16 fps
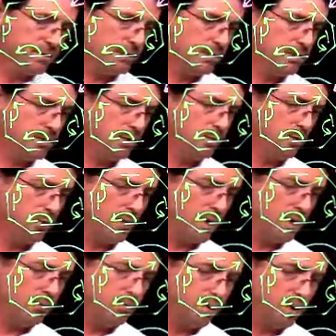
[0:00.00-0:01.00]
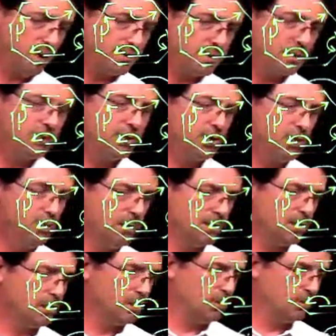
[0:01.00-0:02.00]
in the double bond plus the 2 in
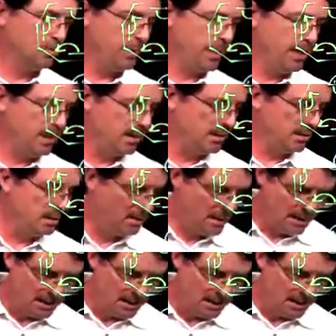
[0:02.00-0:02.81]
the lone pair,